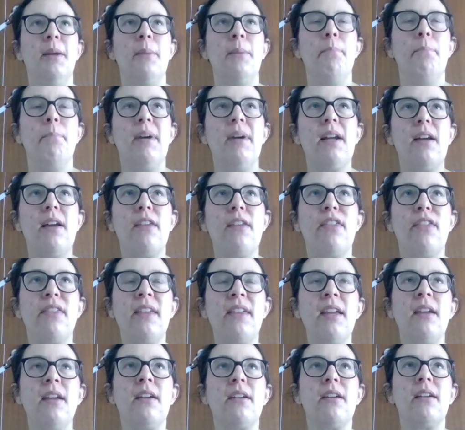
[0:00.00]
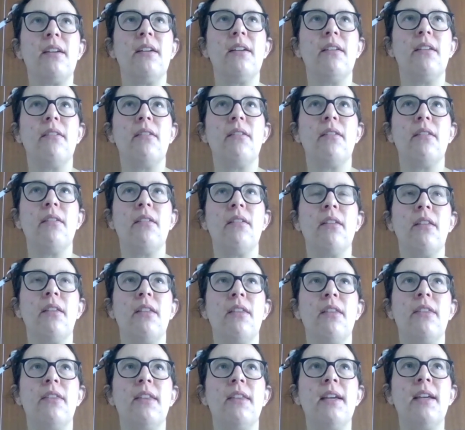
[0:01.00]
but I think
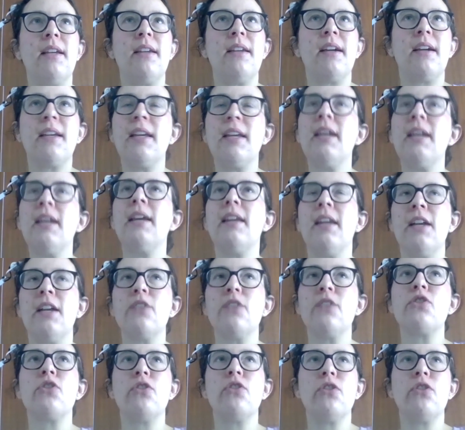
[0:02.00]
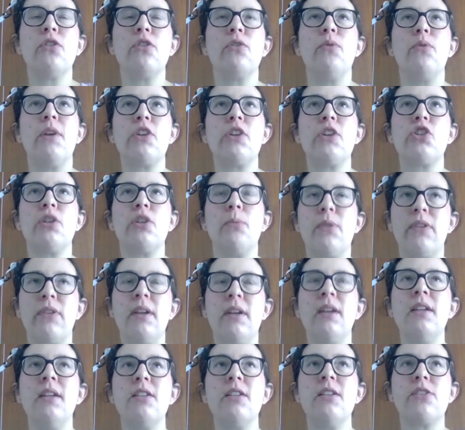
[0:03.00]
that I can't answer your question with
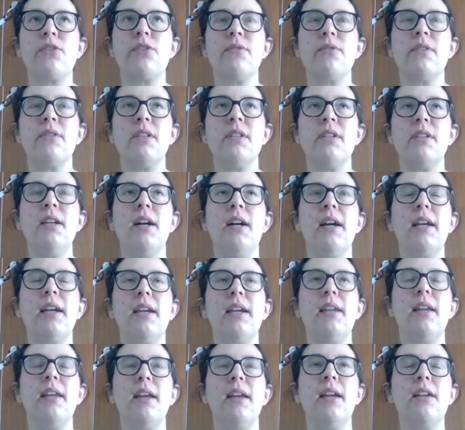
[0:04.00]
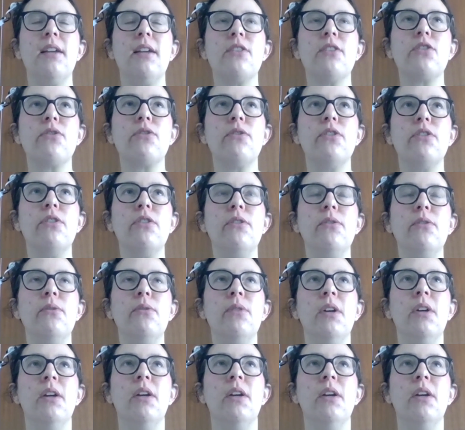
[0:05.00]
any certainty. I can answer you